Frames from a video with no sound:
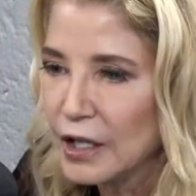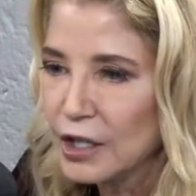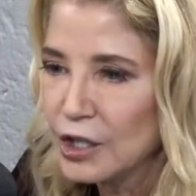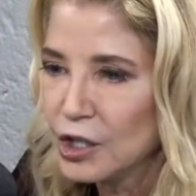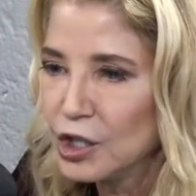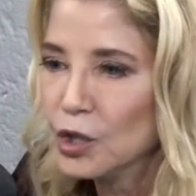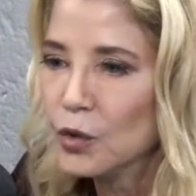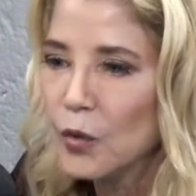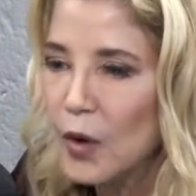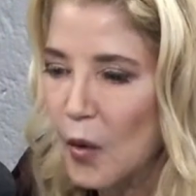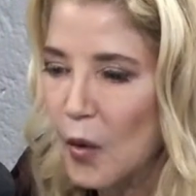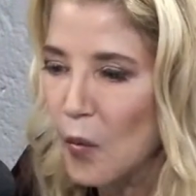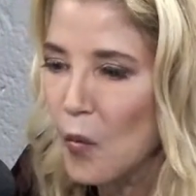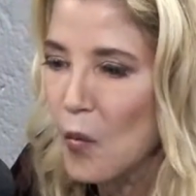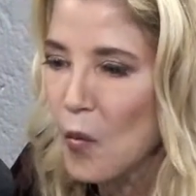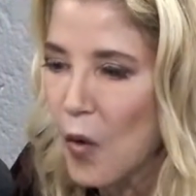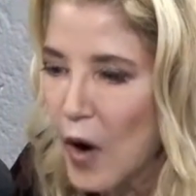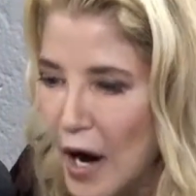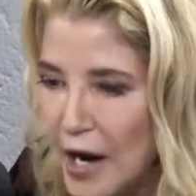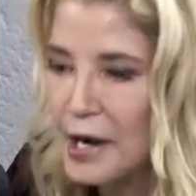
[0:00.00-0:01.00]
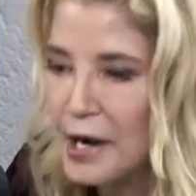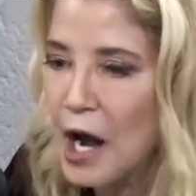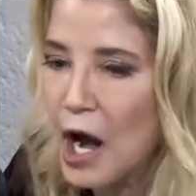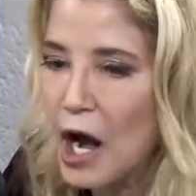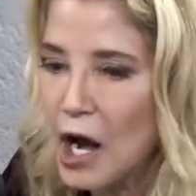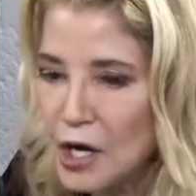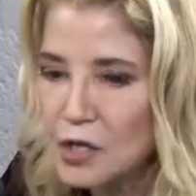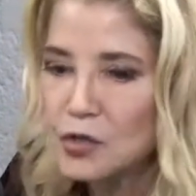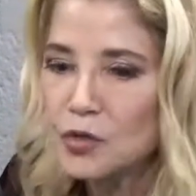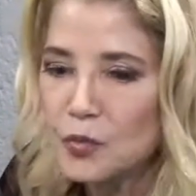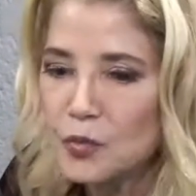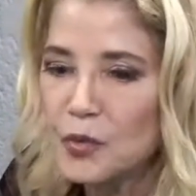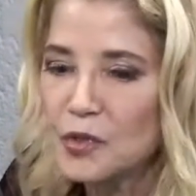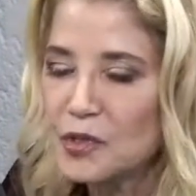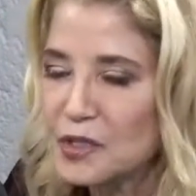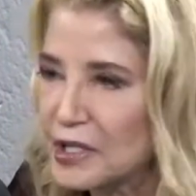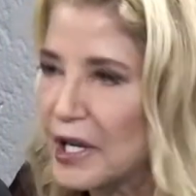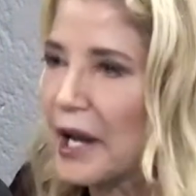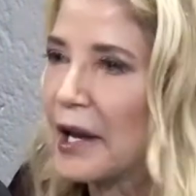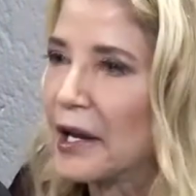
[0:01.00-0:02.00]
you are
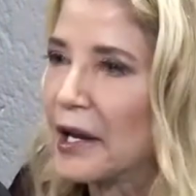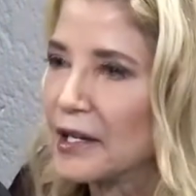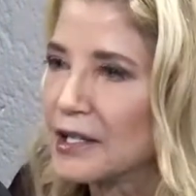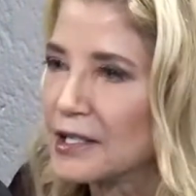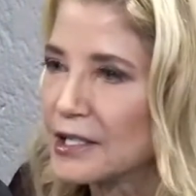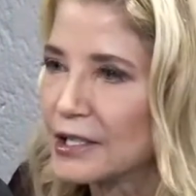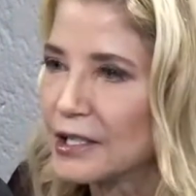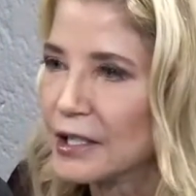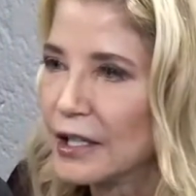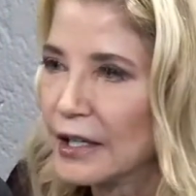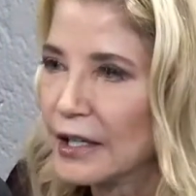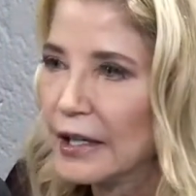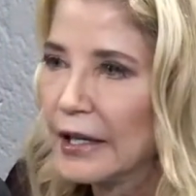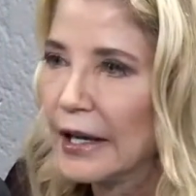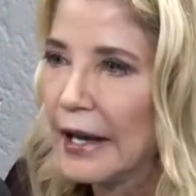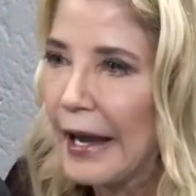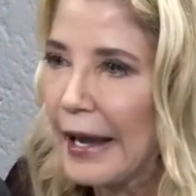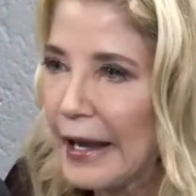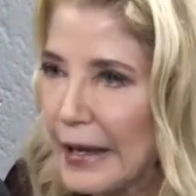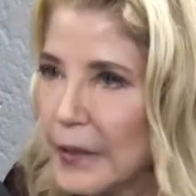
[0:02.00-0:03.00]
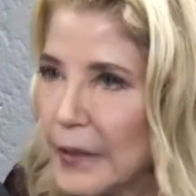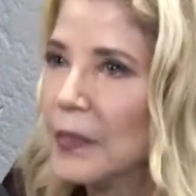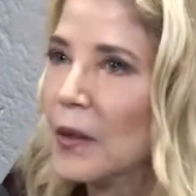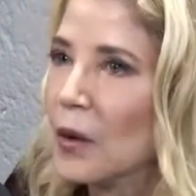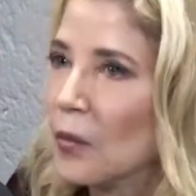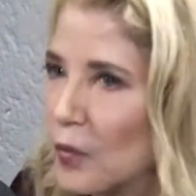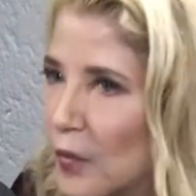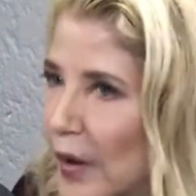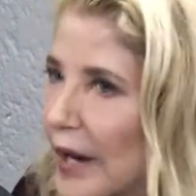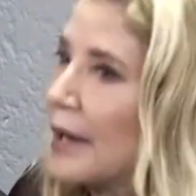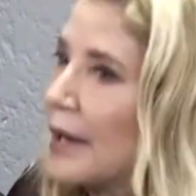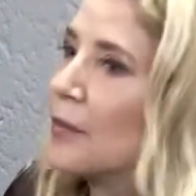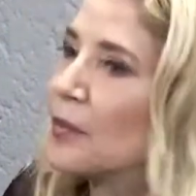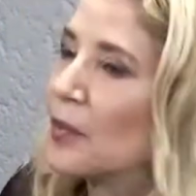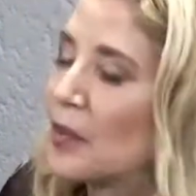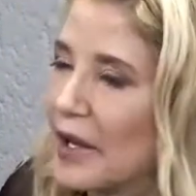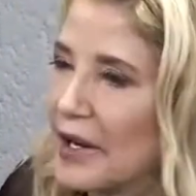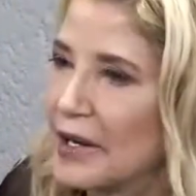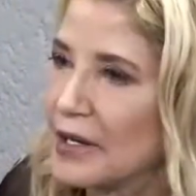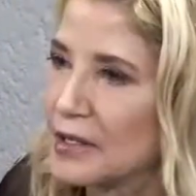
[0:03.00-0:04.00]
100% in the right
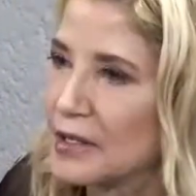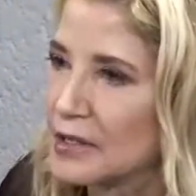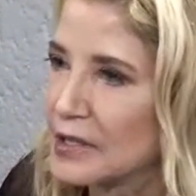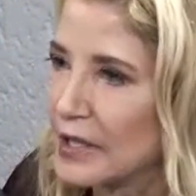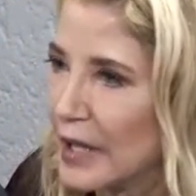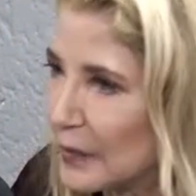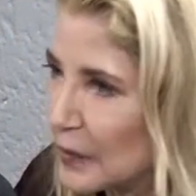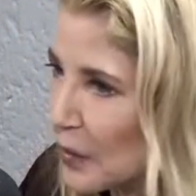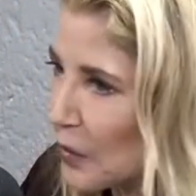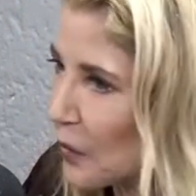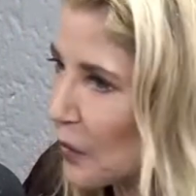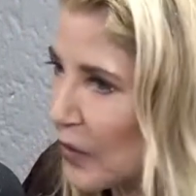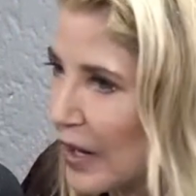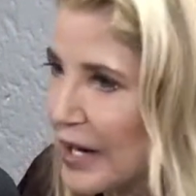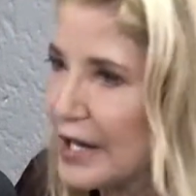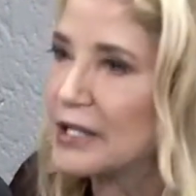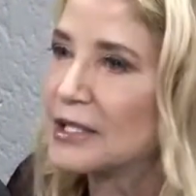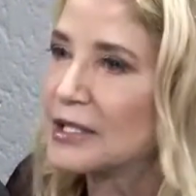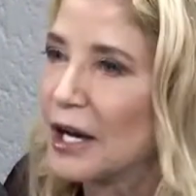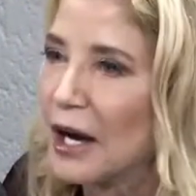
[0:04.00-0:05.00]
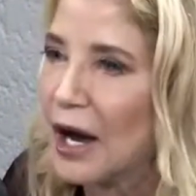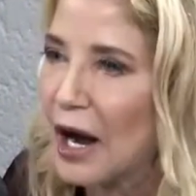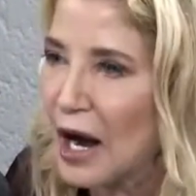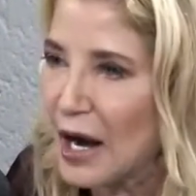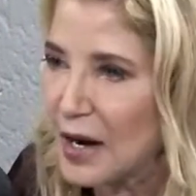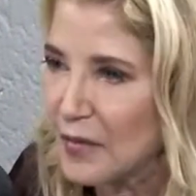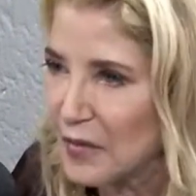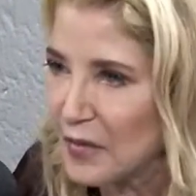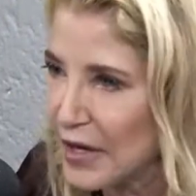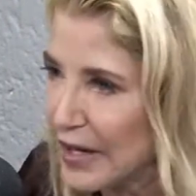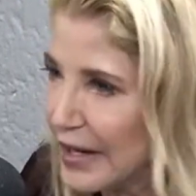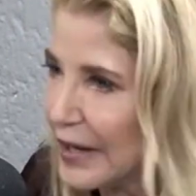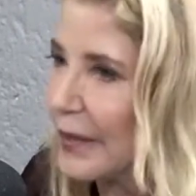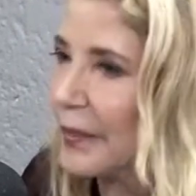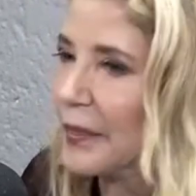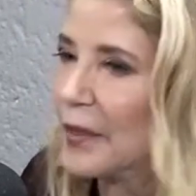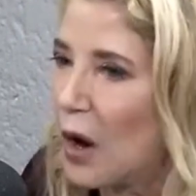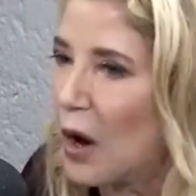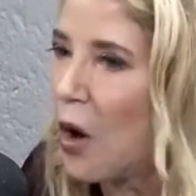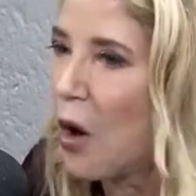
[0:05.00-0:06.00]
place at the right time
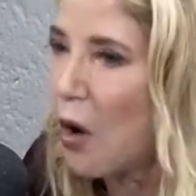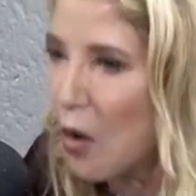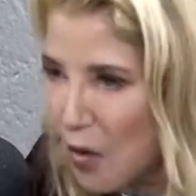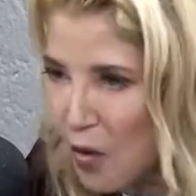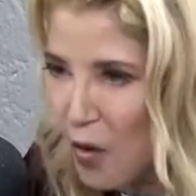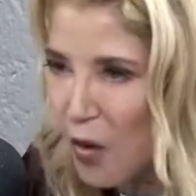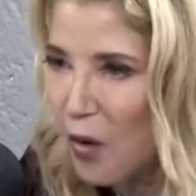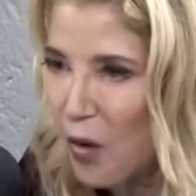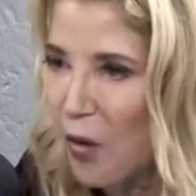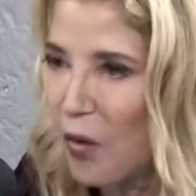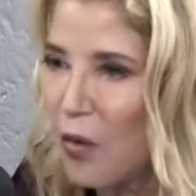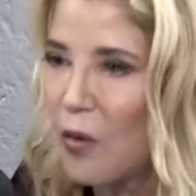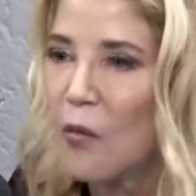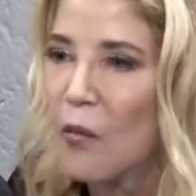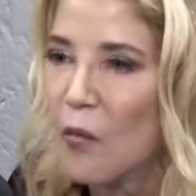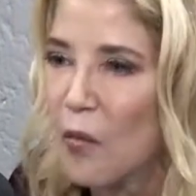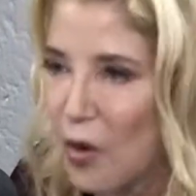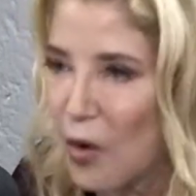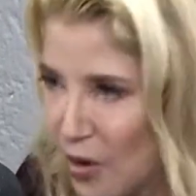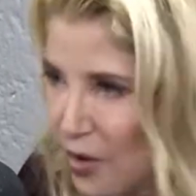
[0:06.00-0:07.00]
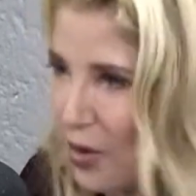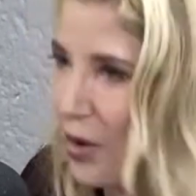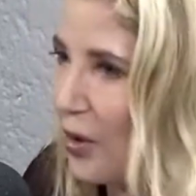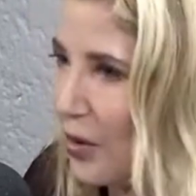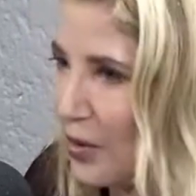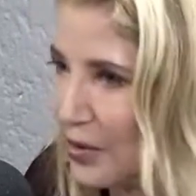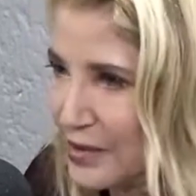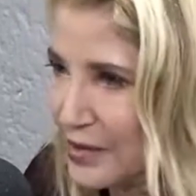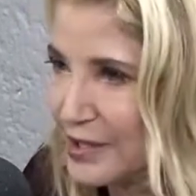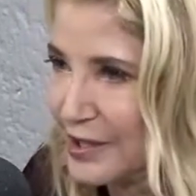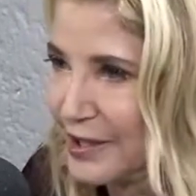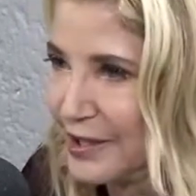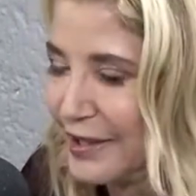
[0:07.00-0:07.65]
in the whole world.